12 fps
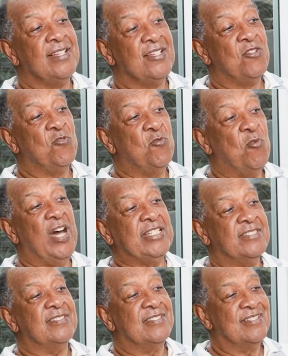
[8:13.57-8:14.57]
Okay.
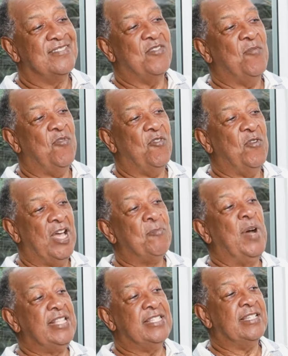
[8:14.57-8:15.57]
Was the hotel.
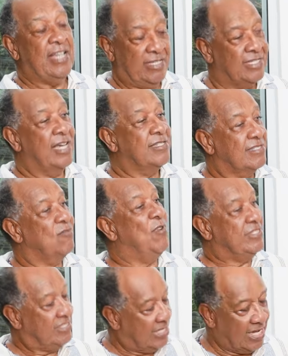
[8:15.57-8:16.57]
Multi, yes, yeah,
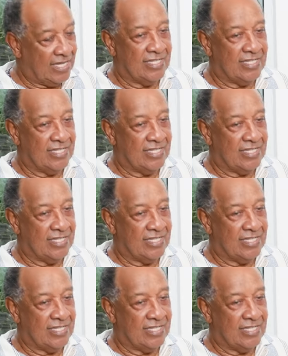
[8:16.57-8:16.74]
multi,